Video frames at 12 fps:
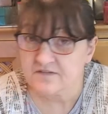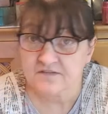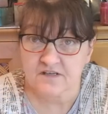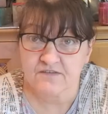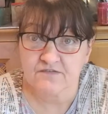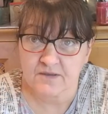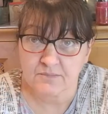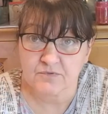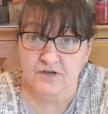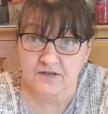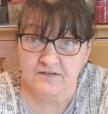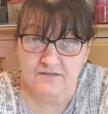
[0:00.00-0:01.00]
Sea
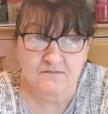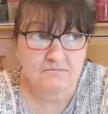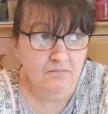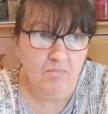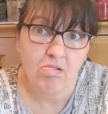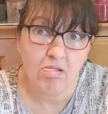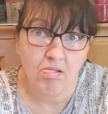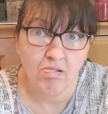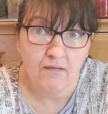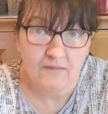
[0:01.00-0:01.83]
Fabrics. Mm-hmm.